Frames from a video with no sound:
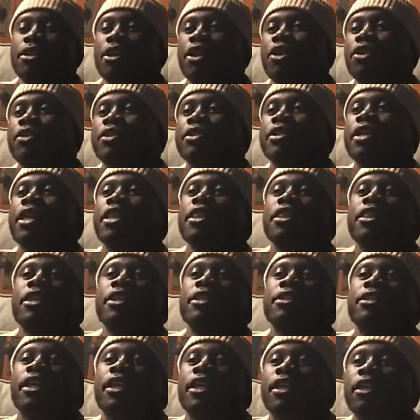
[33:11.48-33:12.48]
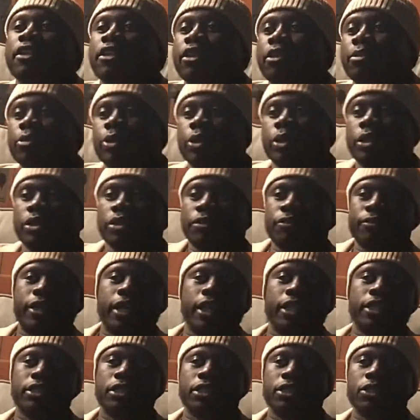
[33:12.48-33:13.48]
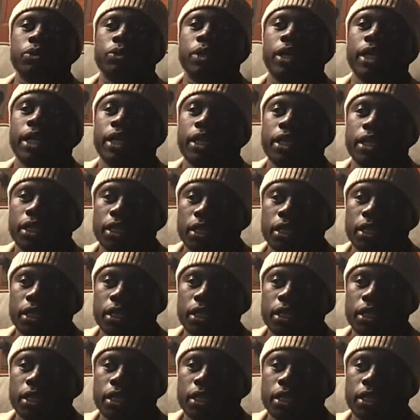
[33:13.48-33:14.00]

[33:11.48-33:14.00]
the other side thinks that their morals and values is right.